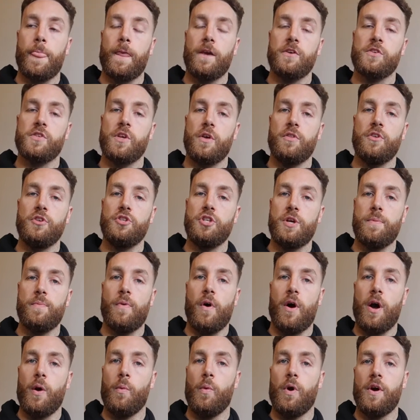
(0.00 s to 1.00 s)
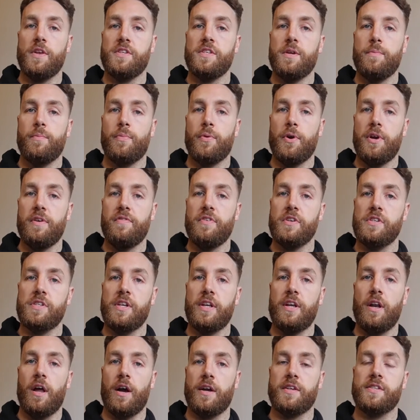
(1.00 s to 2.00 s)
So the gym that I worked in
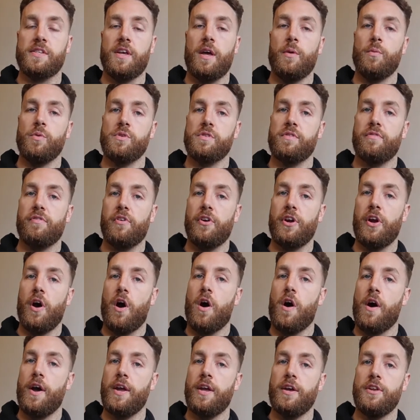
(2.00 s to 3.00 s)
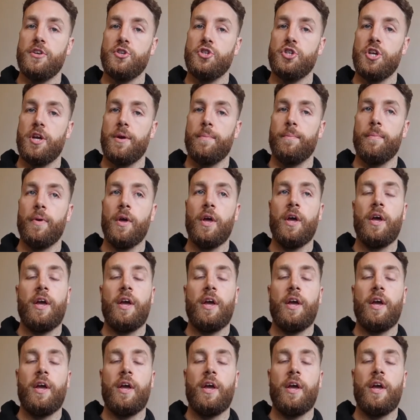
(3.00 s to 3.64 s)
previously, like I said, was a very high-end gym.